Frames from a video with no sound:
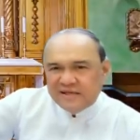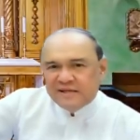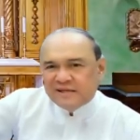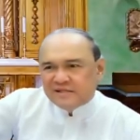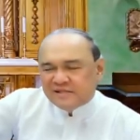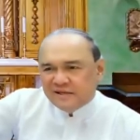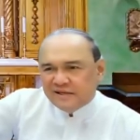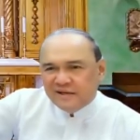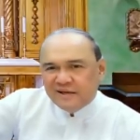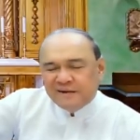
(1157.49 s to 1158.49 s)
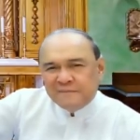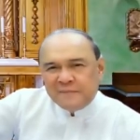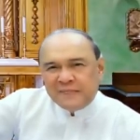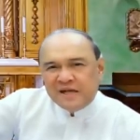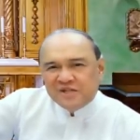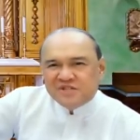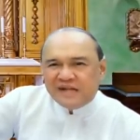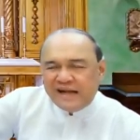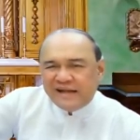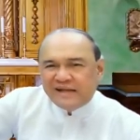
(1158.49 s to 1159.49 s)
his um,
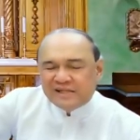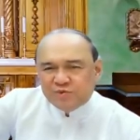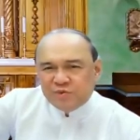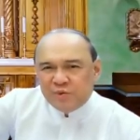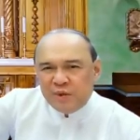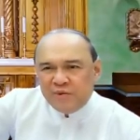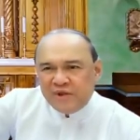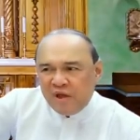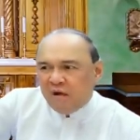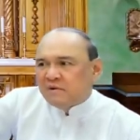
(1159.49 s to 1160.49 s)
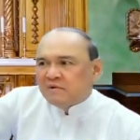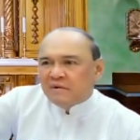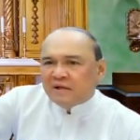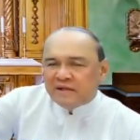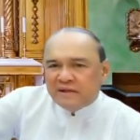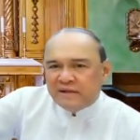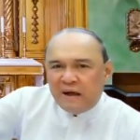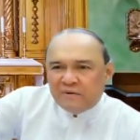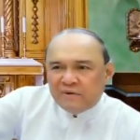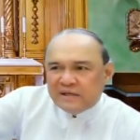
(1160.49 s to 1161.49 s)
shenanigans when we were young, and then
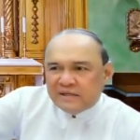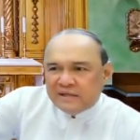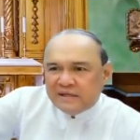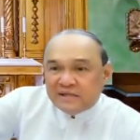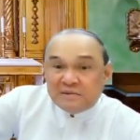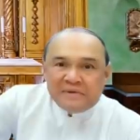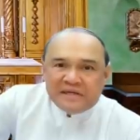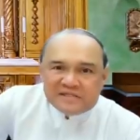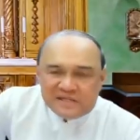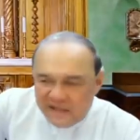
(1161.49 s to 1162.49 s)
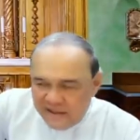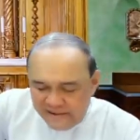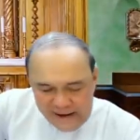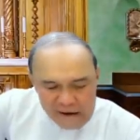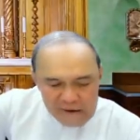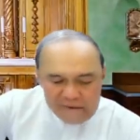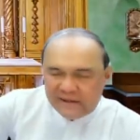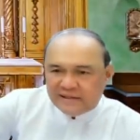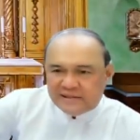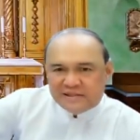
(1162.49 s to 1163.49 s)
now he, he a priest. Now
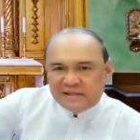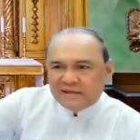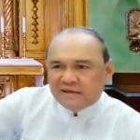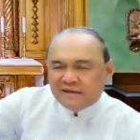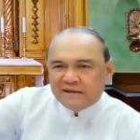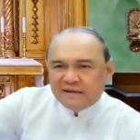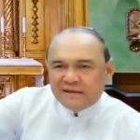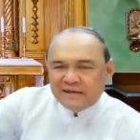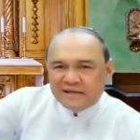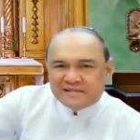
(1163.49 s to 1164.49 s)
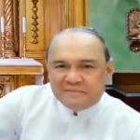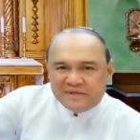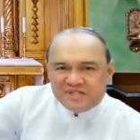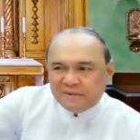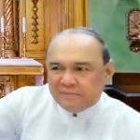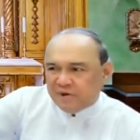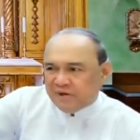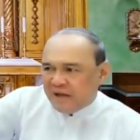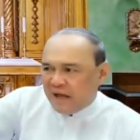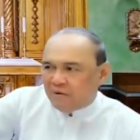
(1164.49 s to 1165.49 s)
he's uh, he's a bishop, or
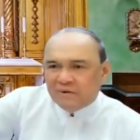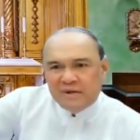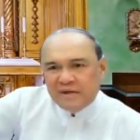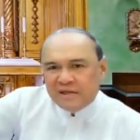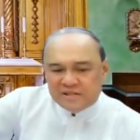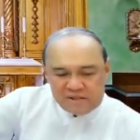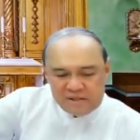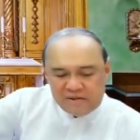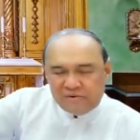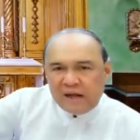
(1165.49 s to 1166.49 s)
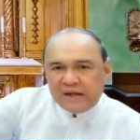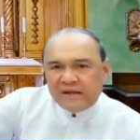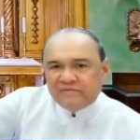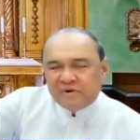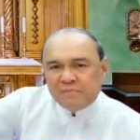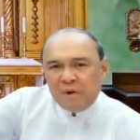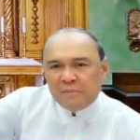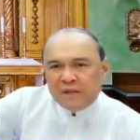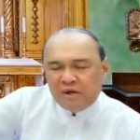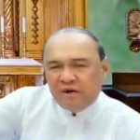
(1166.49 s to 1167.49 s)
now he's uh, running for
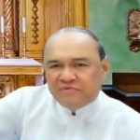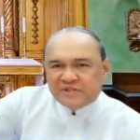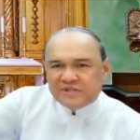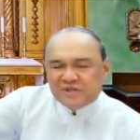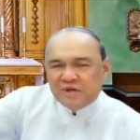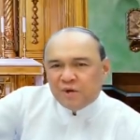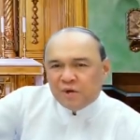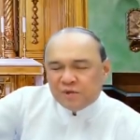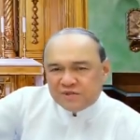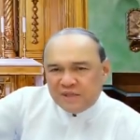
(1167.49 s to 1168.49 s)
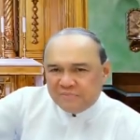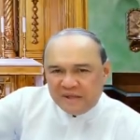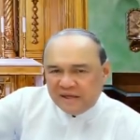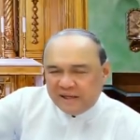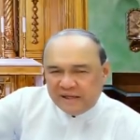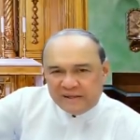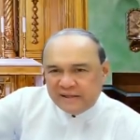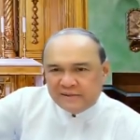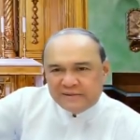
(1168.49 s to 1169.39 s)
public office or something like that,